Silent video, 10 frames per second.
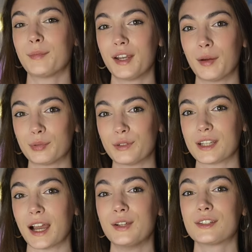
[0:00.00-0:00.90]
my number of
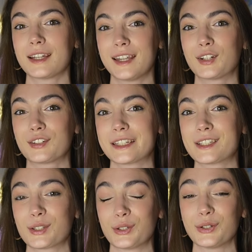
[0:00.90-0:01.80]
tattoos can
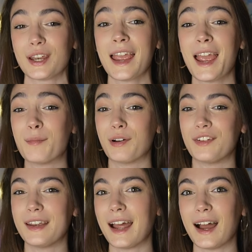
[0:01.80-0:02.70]
increase soon. But
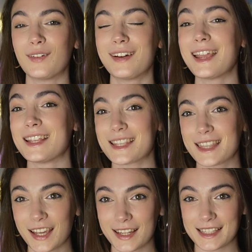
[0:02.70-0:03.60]
for now, it's
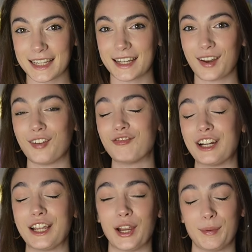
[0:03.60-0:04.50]
13. I
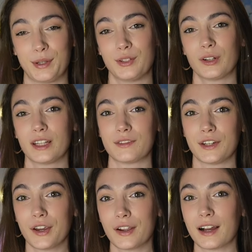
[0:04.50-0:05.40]
really hope you enjoyed this
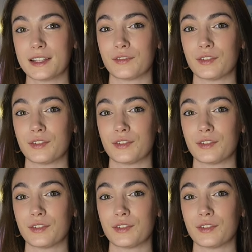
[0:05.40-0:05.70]
video, guys.